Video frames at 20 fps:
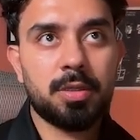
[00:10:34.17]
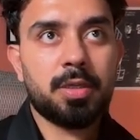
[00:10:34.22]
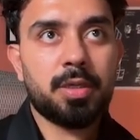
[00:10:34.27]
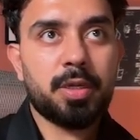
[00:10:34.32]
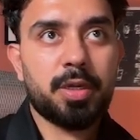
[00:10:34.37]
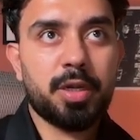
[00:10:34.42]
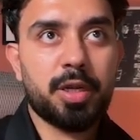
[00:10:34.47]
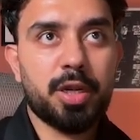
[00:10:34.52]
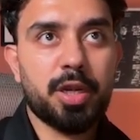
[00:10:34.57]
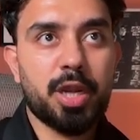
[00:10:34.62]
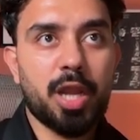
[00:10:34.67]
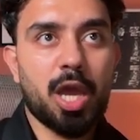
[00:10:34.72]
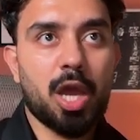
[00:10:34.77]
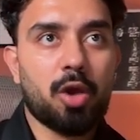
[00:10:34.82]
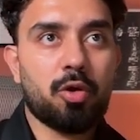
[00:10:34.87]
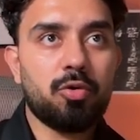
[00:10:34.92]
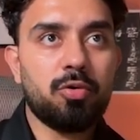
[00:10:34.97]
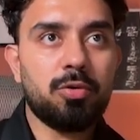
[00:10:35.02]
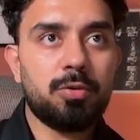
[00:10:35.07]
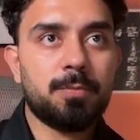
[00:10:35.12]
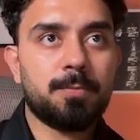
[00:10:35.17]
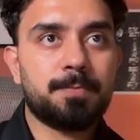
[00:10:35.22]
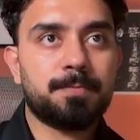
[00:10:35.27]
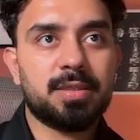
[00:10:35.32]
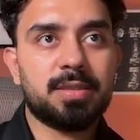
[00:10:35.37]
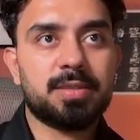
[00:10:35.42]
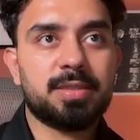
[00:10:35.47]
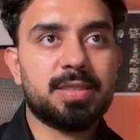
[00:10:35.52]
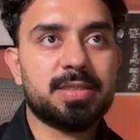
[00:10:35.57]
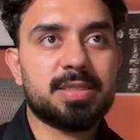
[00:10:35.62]
Now
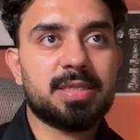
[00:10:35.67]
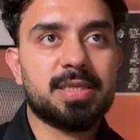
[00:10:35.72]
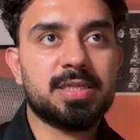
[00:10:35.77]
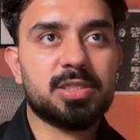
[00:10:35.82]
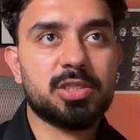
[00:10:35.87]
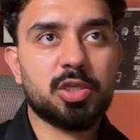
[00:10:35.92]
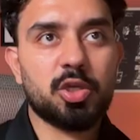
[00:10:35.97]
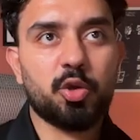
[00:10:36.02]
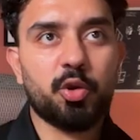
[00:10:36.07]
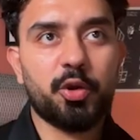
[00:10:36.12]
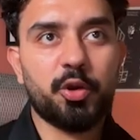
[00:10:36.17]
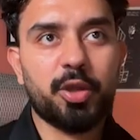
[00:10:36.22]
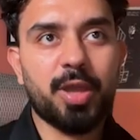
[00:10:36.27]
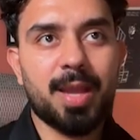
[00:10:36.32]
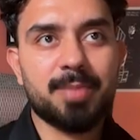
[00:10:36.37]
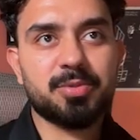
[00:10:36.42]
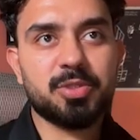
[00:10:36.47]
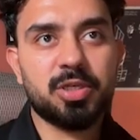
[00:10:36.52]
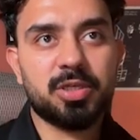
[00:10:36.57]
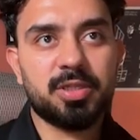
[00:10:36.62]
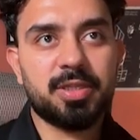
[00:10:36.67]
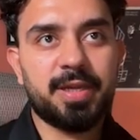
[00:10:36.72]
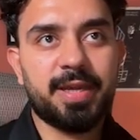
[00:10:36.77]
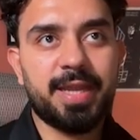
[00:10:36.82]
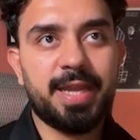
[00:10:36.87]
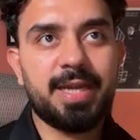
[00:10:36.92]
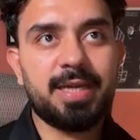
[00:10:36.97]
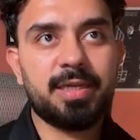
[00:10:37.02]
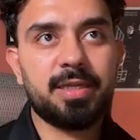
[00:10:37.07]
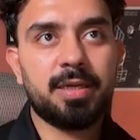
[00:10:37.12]
this is going to capture the
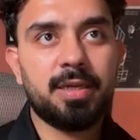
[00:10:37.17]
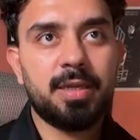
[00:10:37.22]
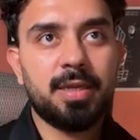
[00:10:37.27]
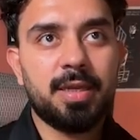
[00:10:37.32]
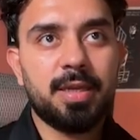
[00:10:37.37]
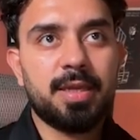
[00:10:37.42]
date.